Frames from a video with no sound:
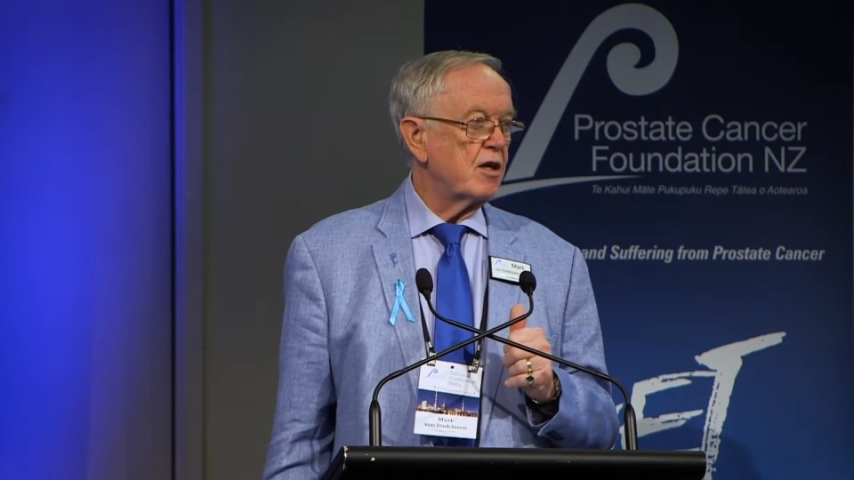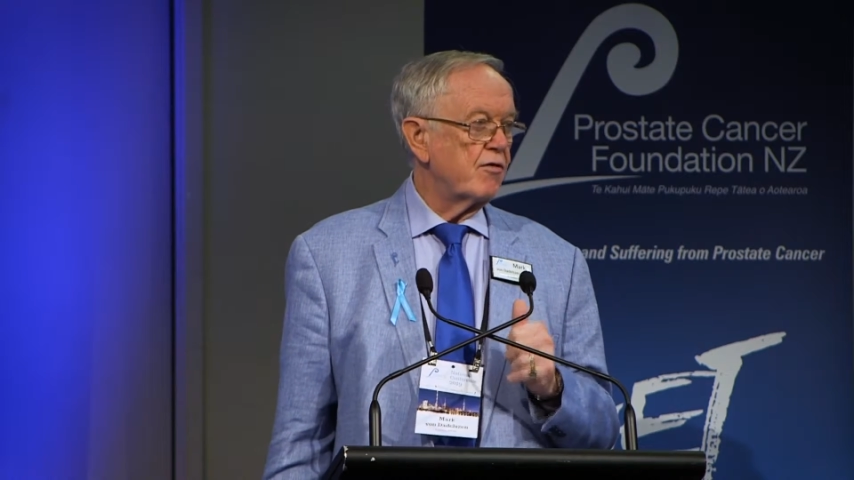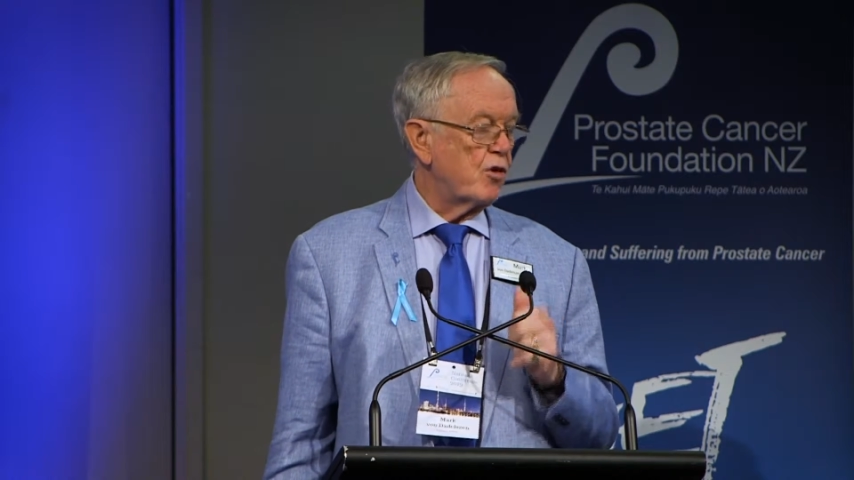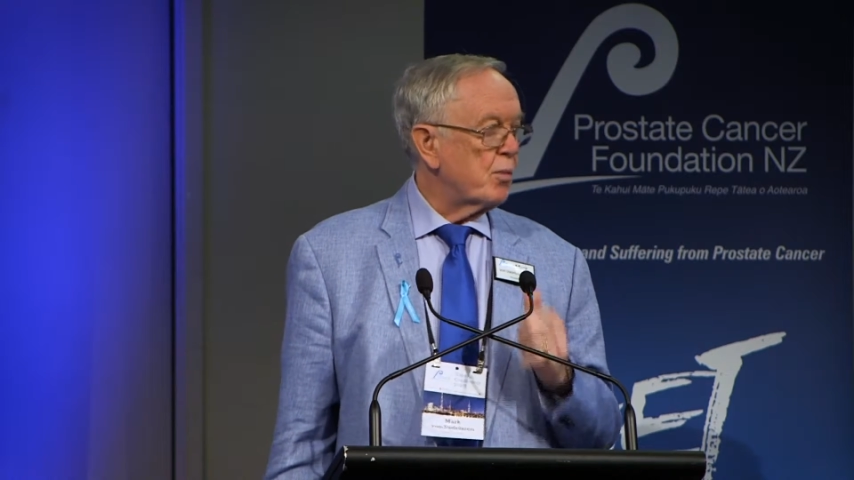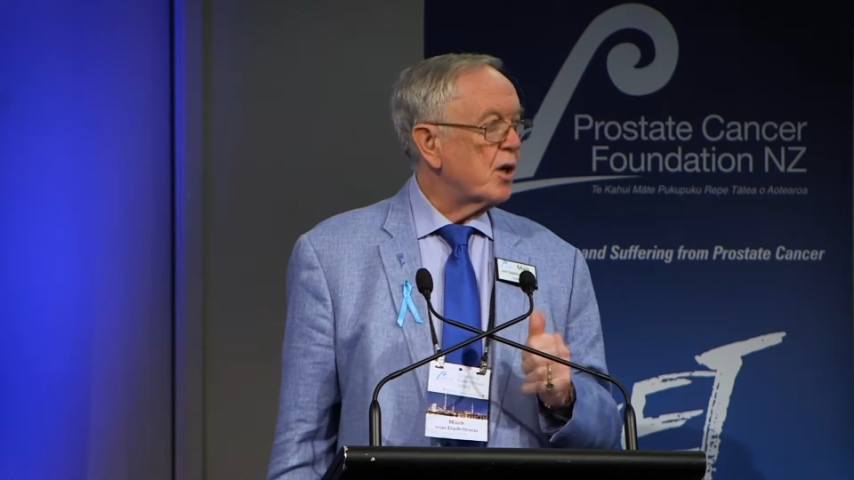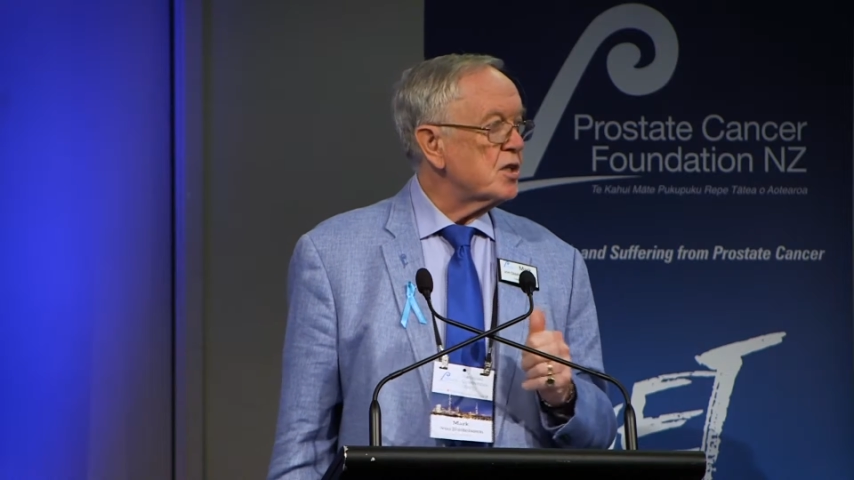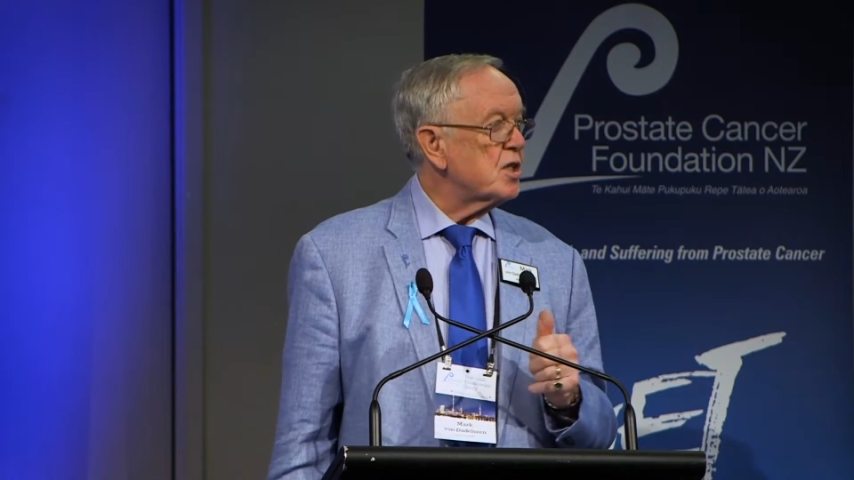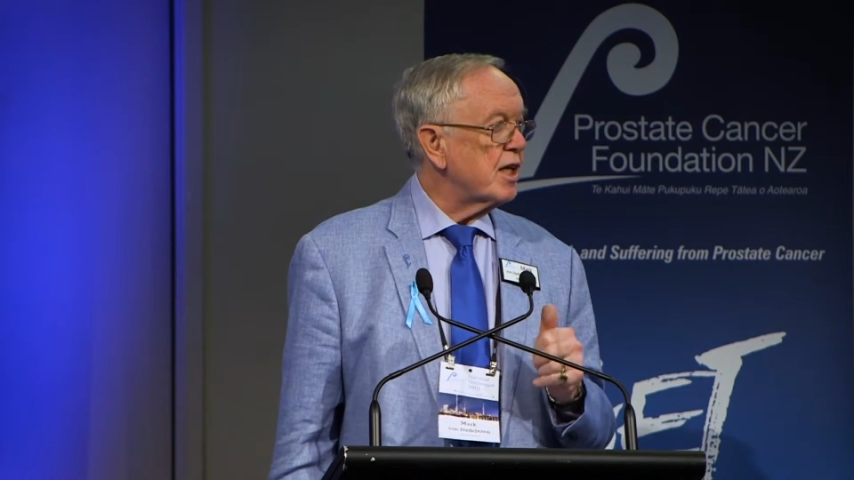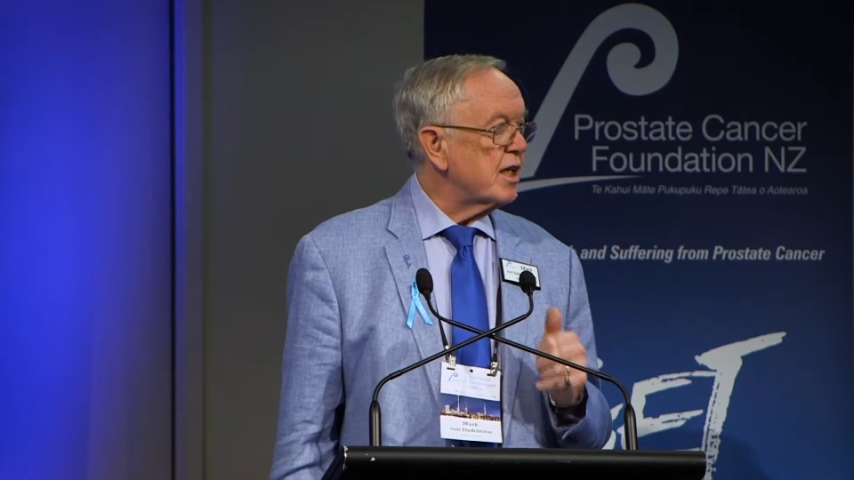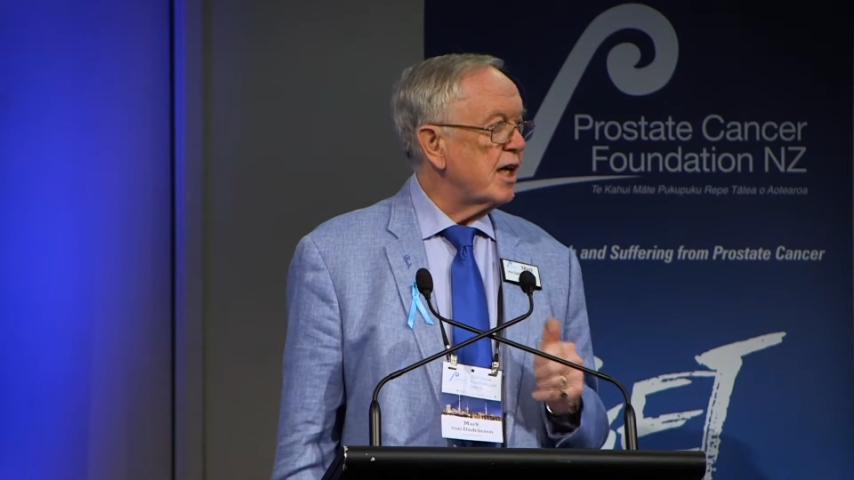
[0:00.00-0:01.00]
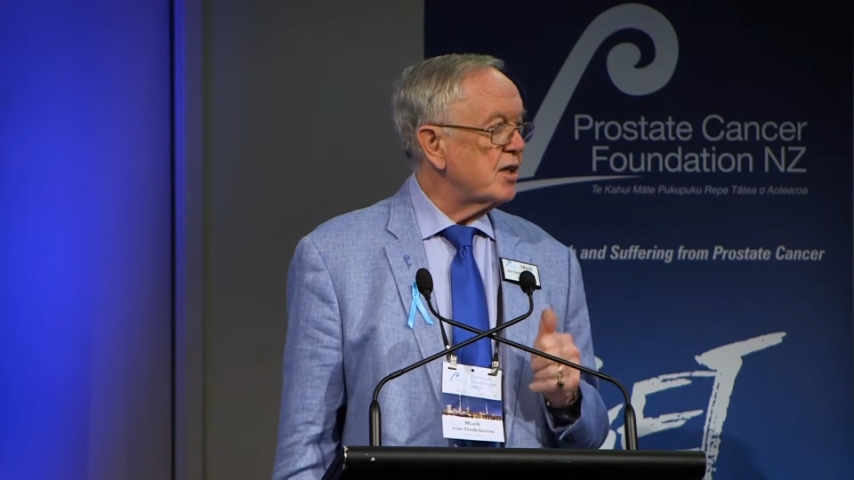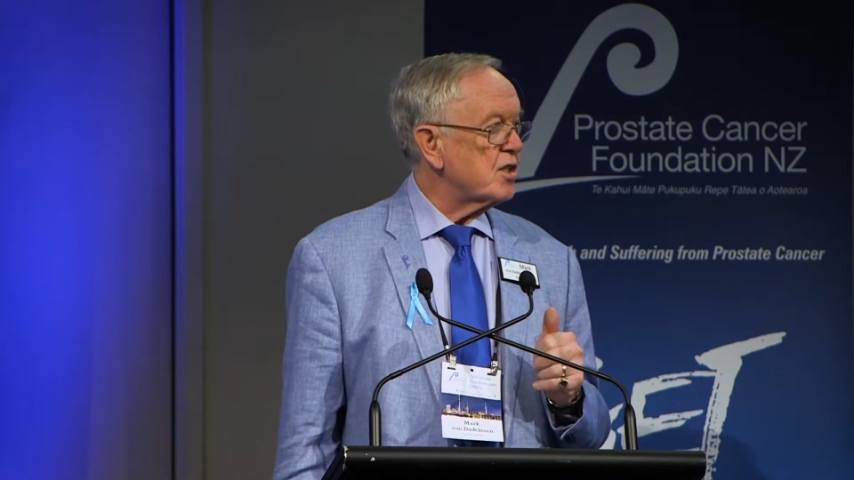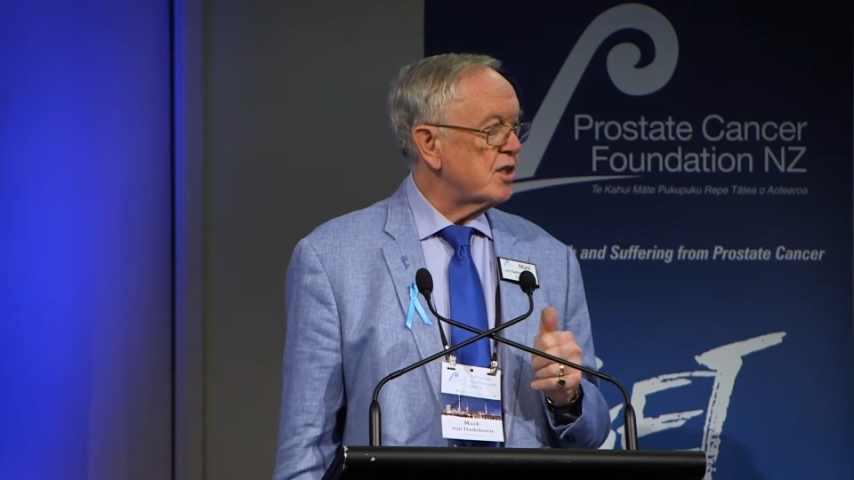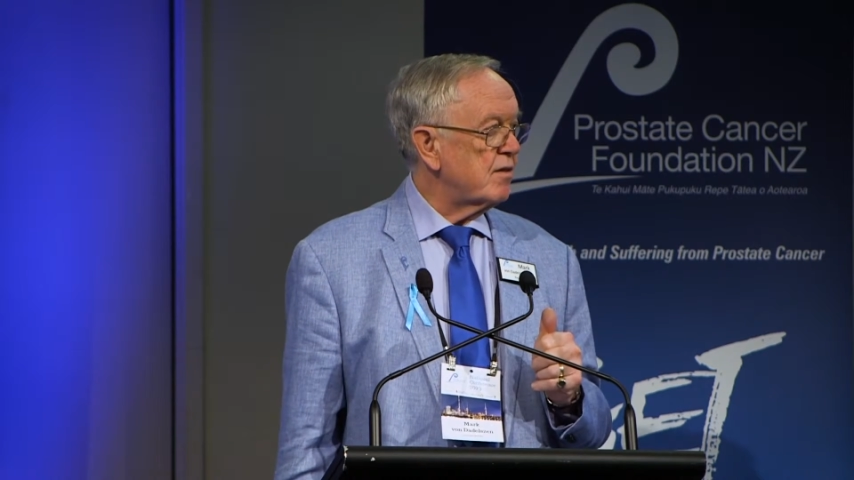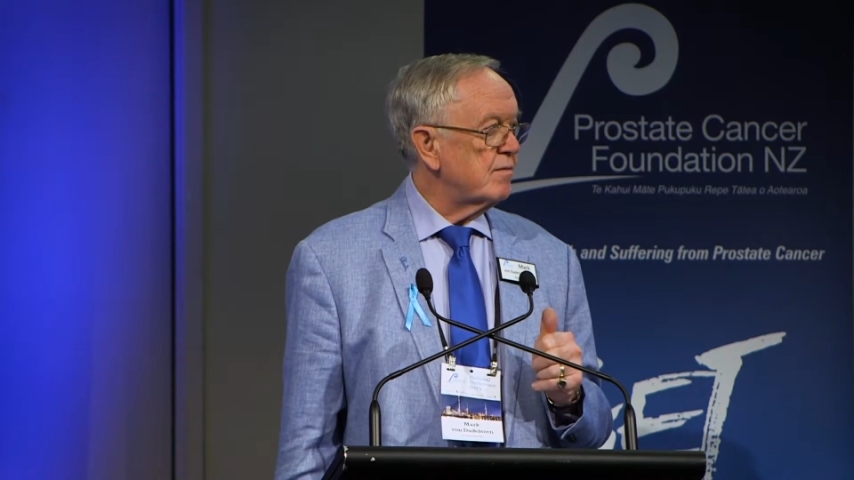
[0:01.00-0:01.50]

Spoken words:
for prostate cancer.